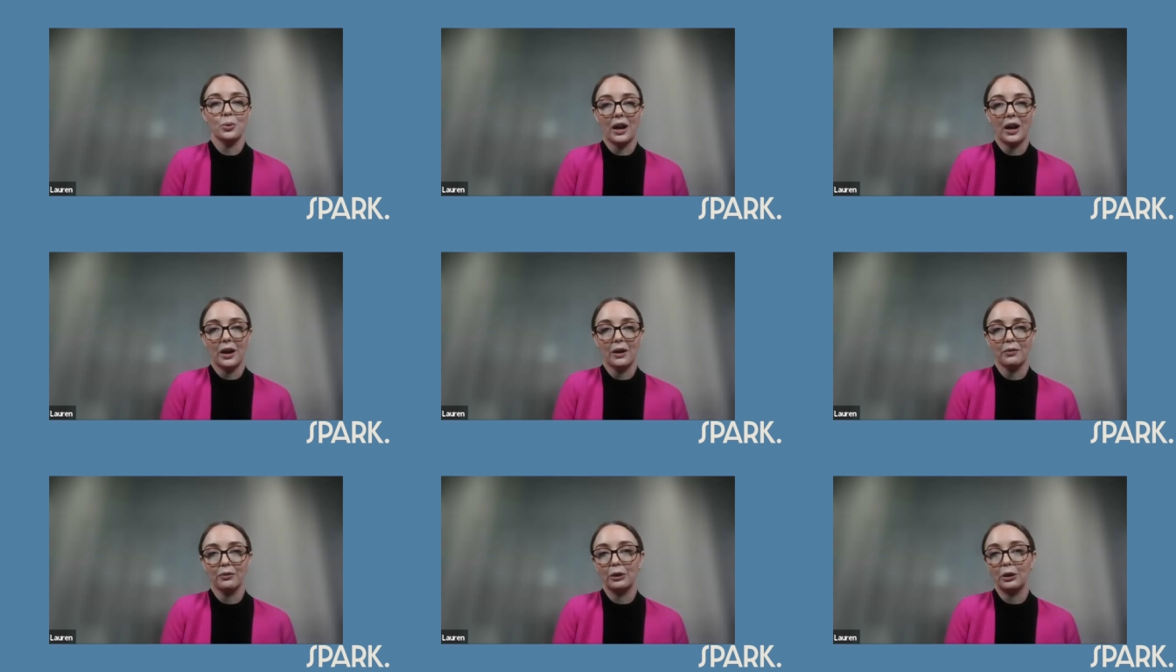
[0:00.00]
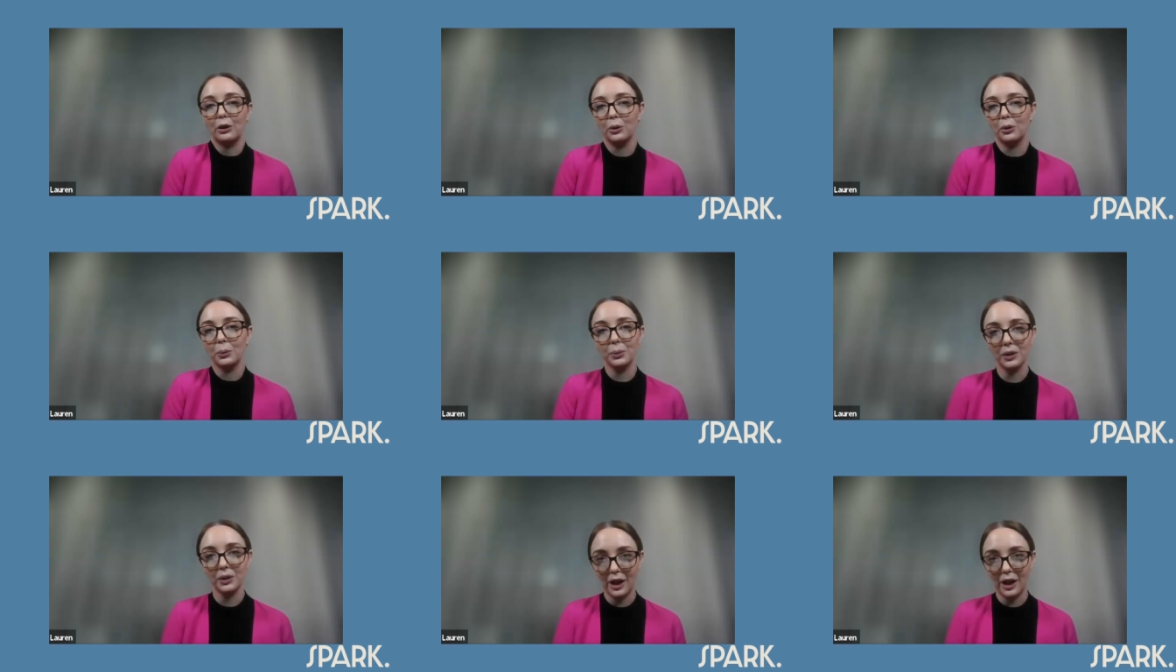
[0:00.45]
have that
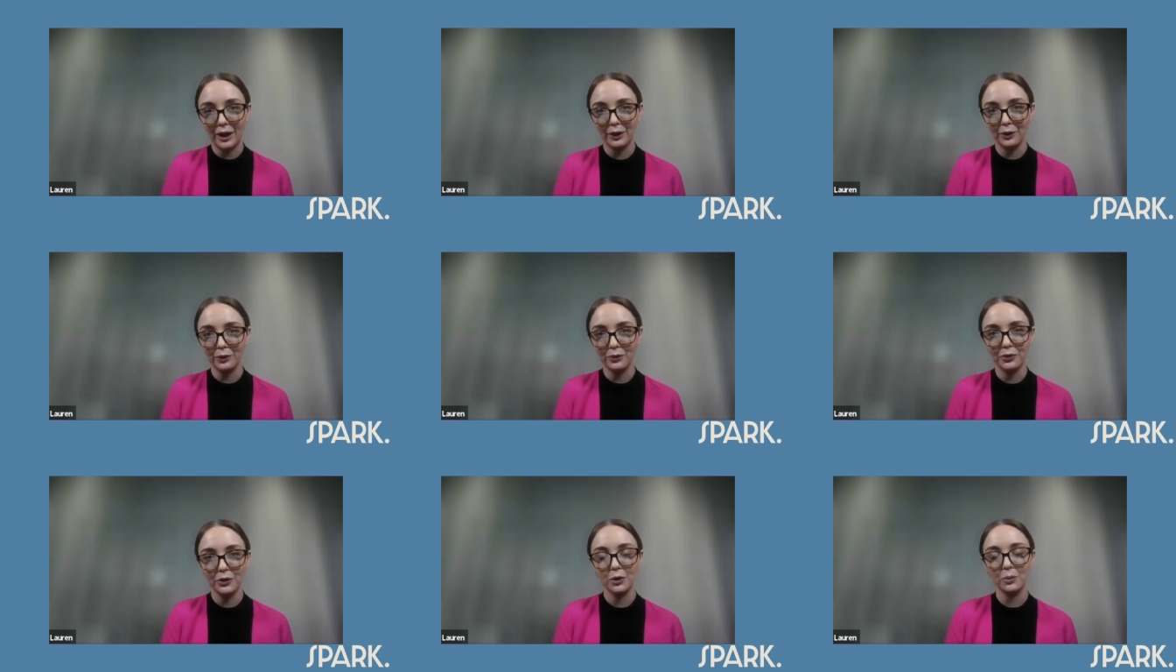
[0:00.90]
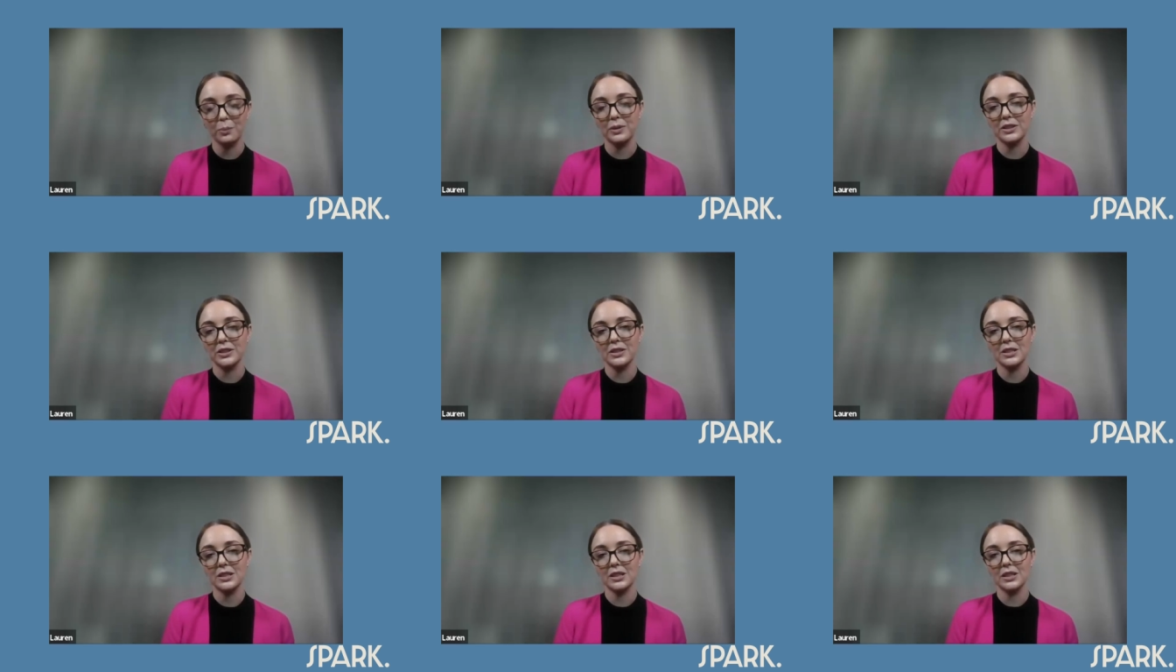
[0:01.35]
you rely on for your
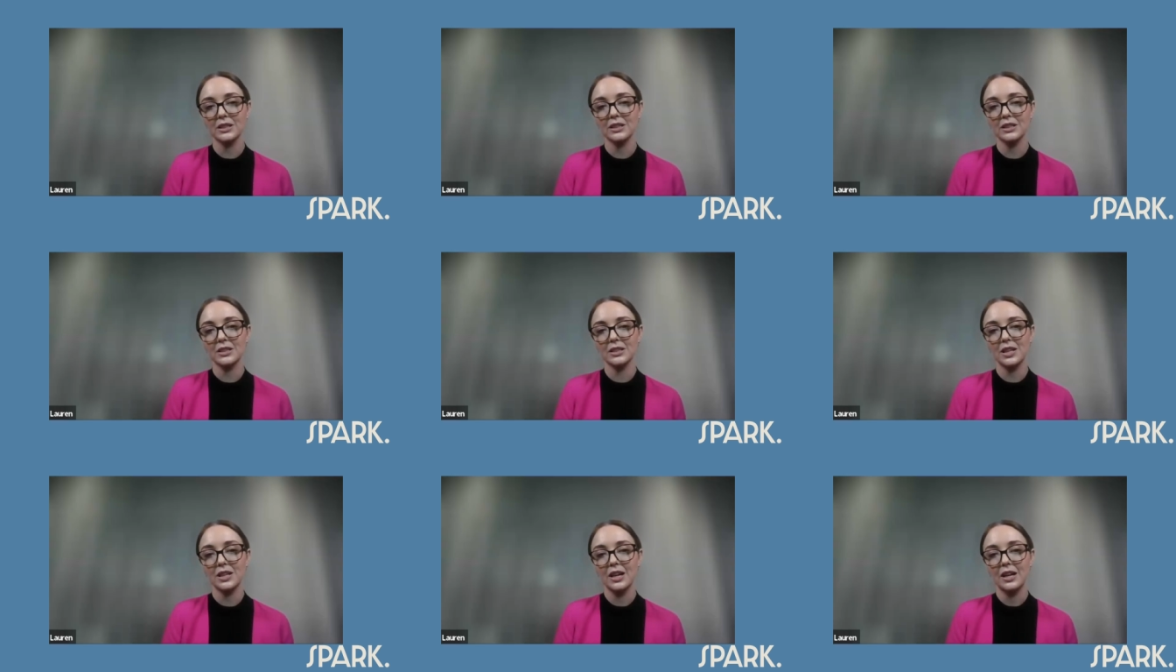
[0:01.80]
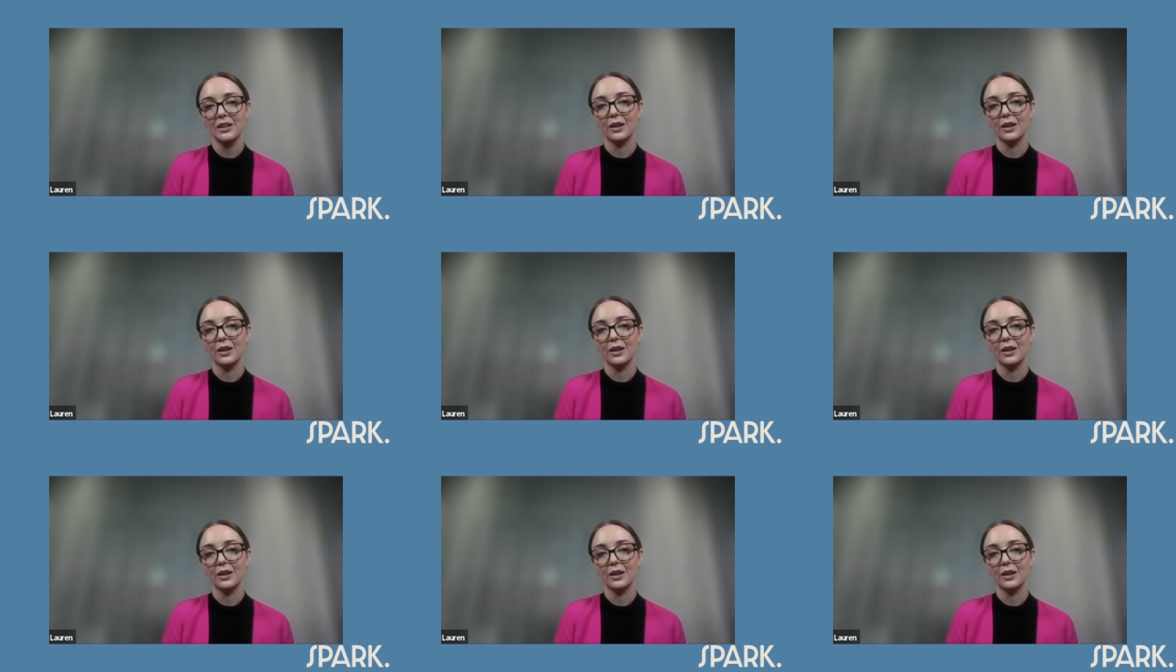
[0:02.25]
business